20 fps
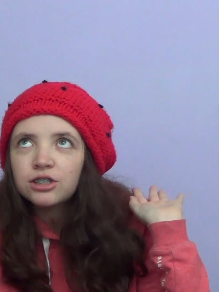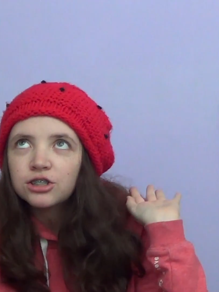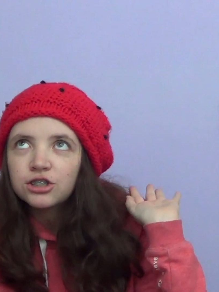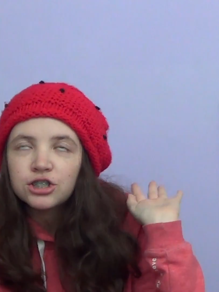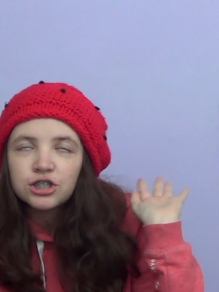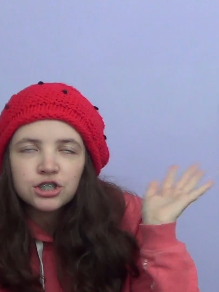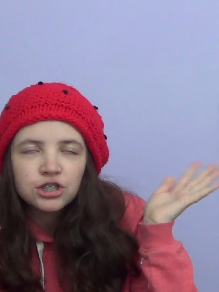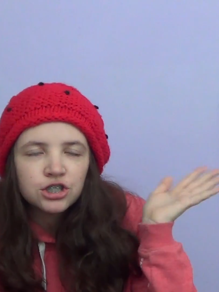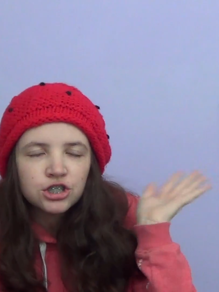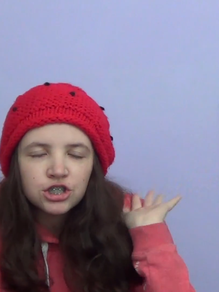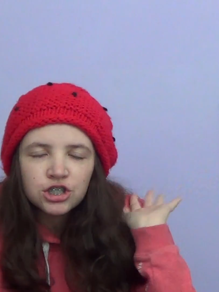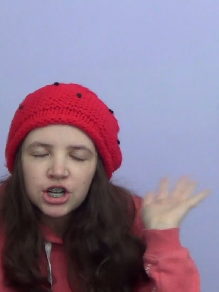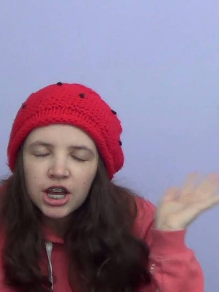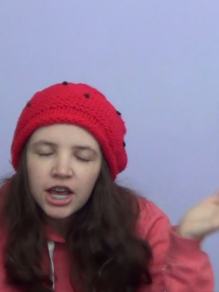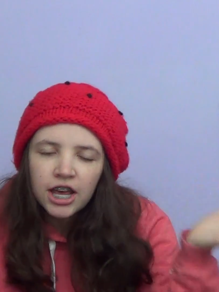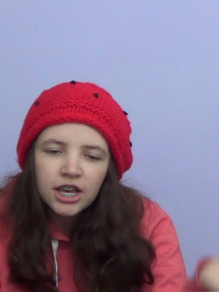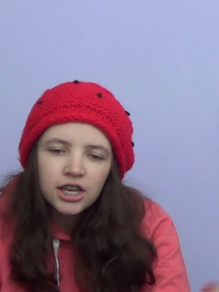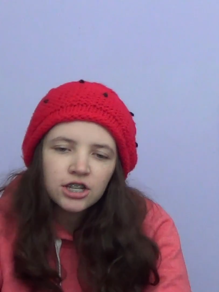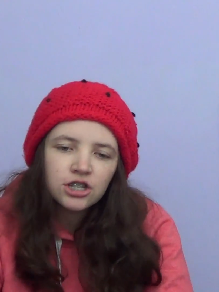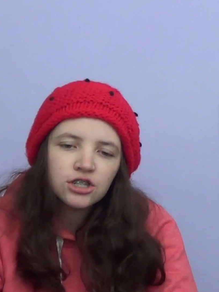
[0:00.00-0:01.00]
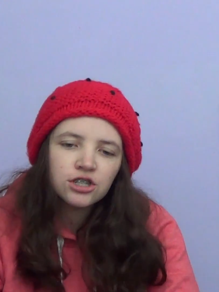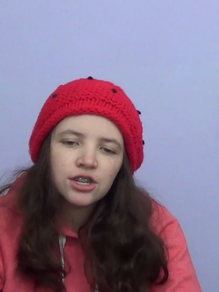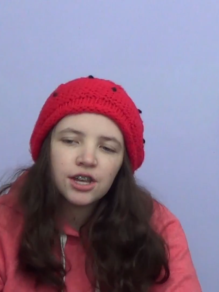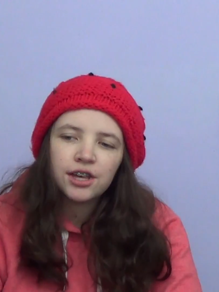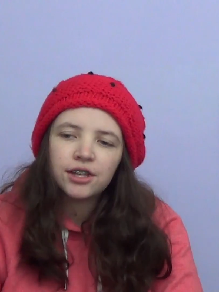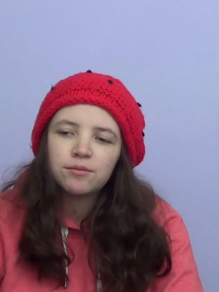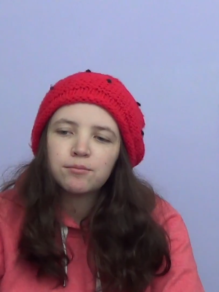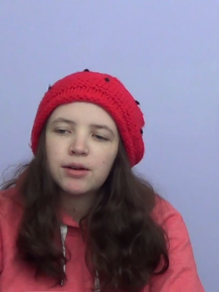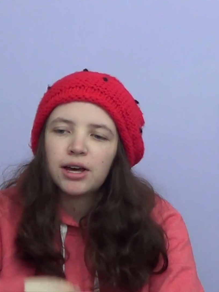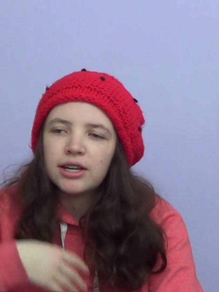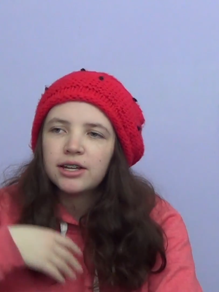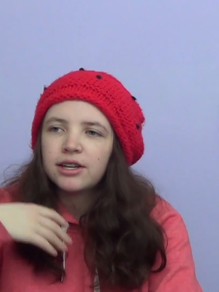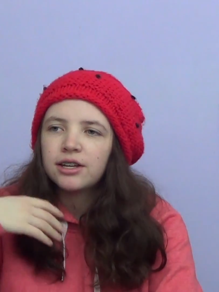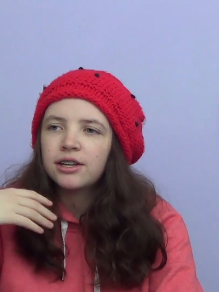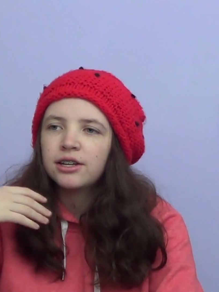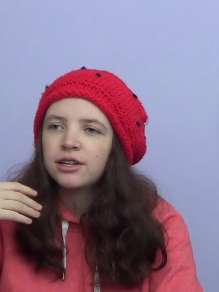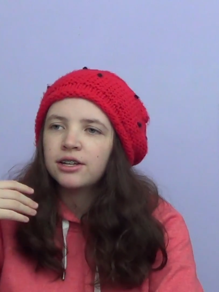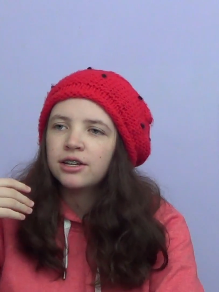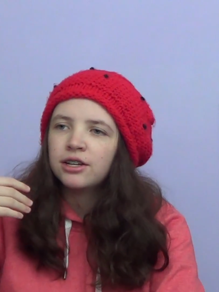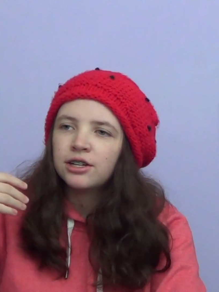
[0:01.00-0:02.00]
just changed, like my
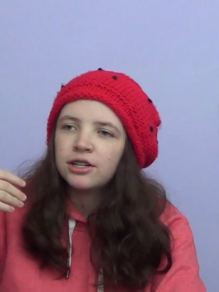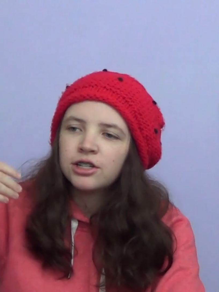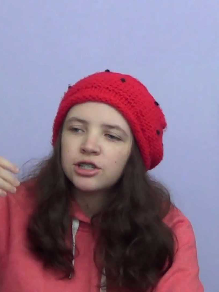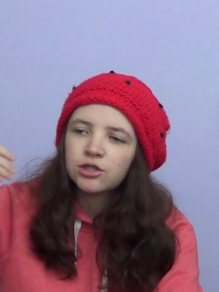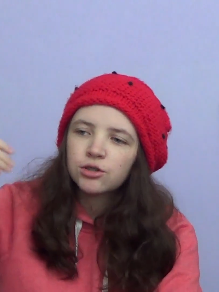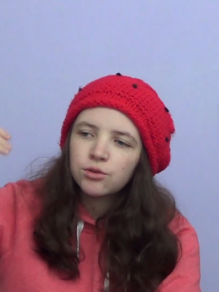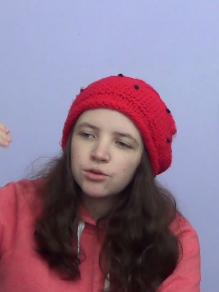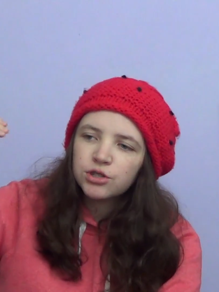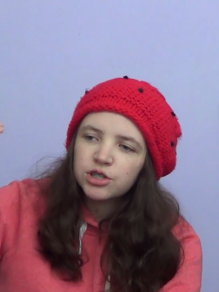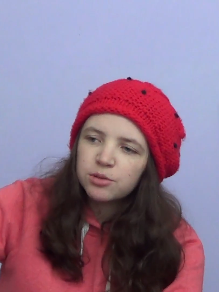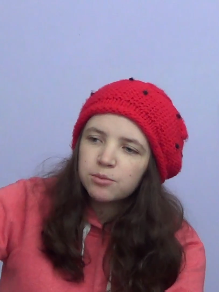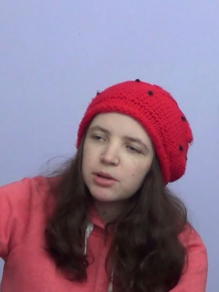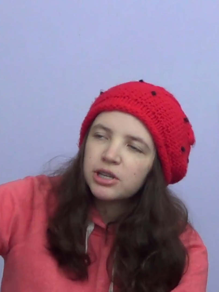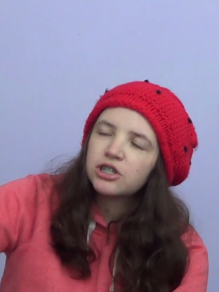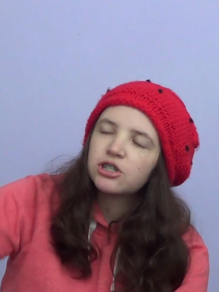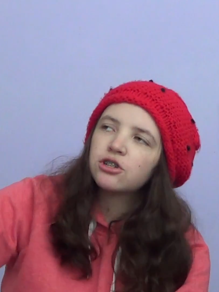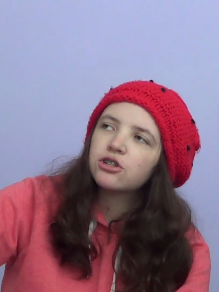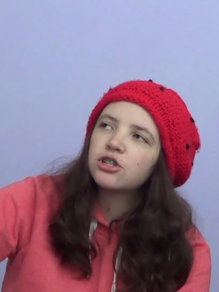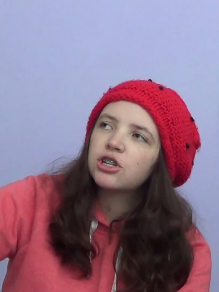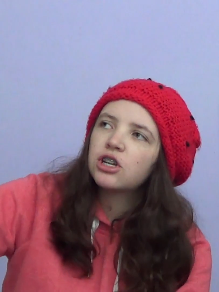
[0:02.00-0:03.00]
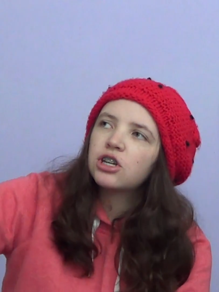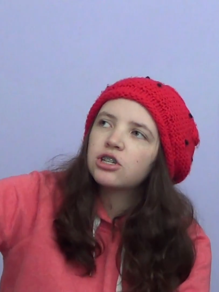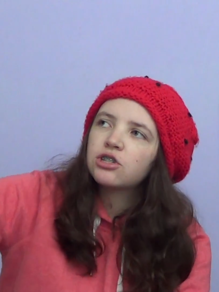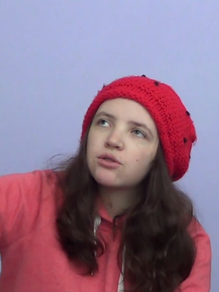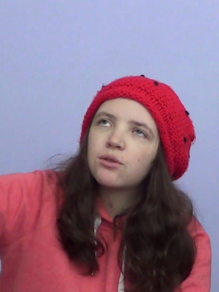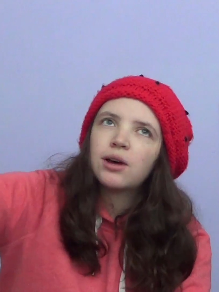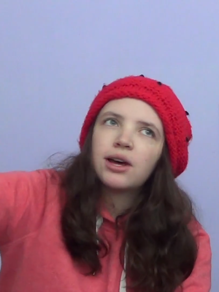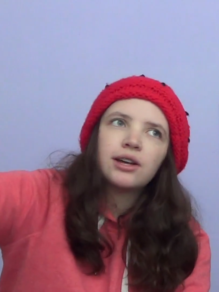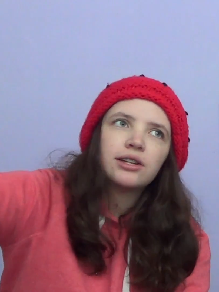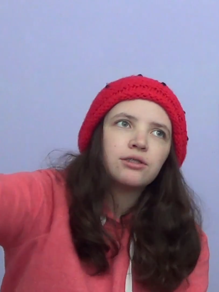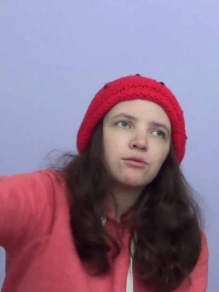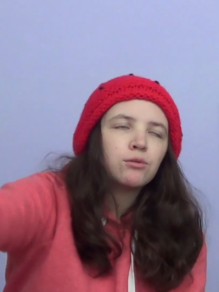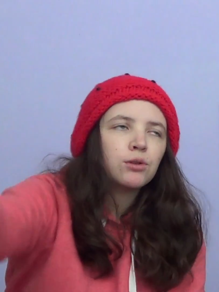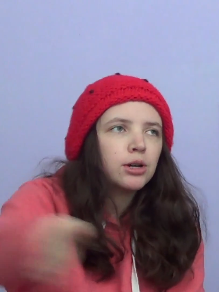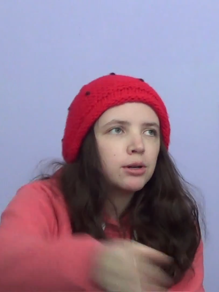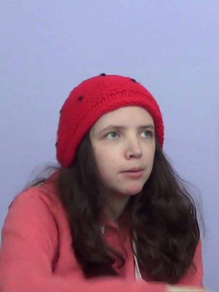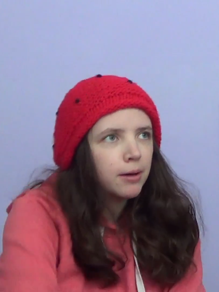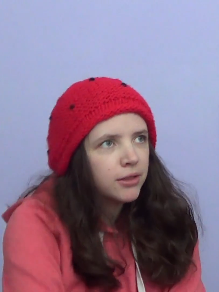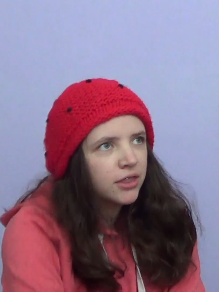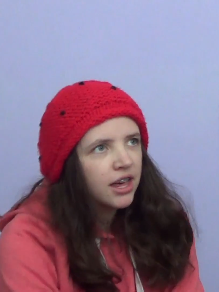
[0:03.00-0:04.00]
school semester changed, so I had to
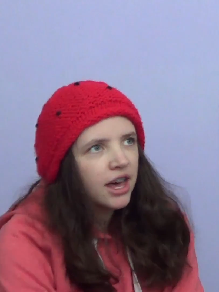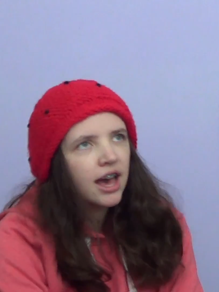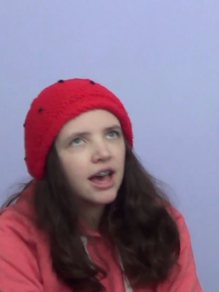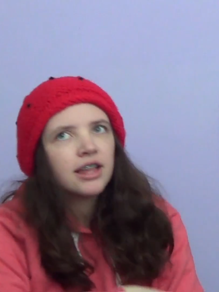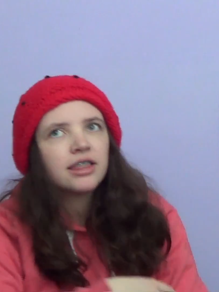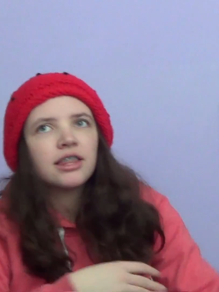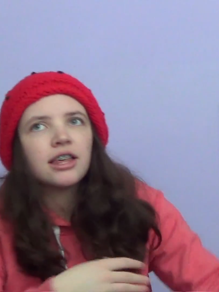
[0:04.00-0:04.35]
worry about that,